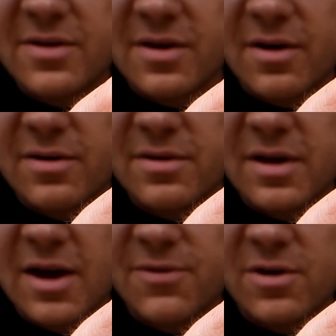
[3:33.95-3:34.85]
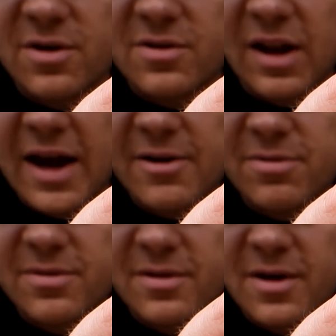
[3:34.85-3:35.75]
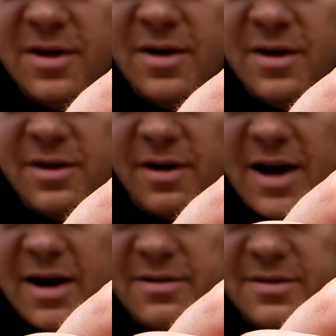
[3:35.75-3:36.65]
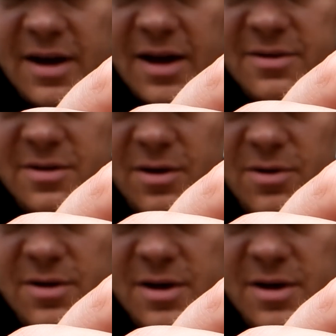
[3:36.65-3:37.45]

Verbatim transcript: So if you just like your iron sights or